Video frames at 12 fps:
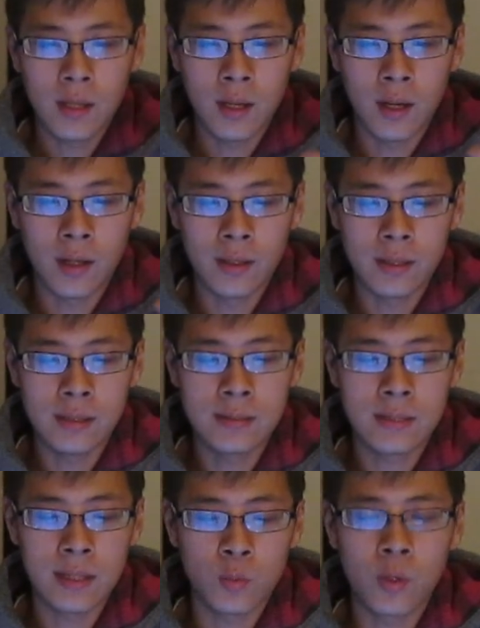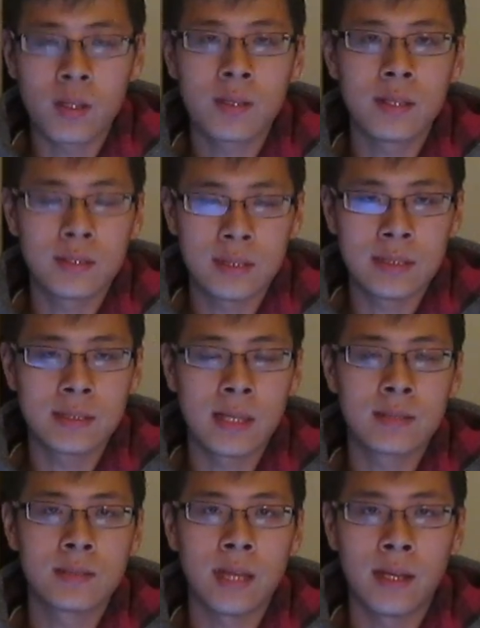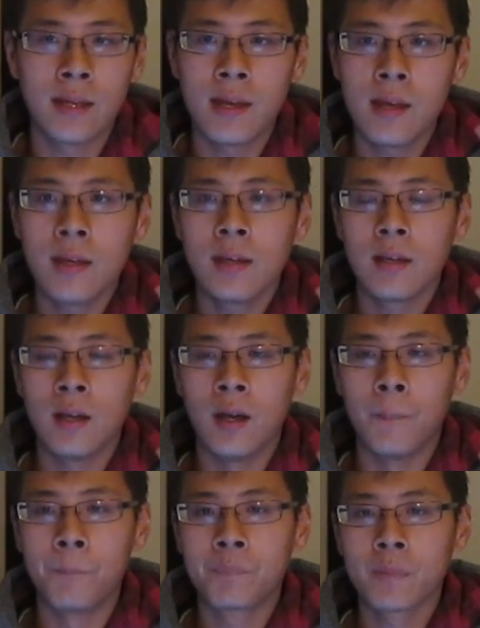uh, he said one of the things he says is that um,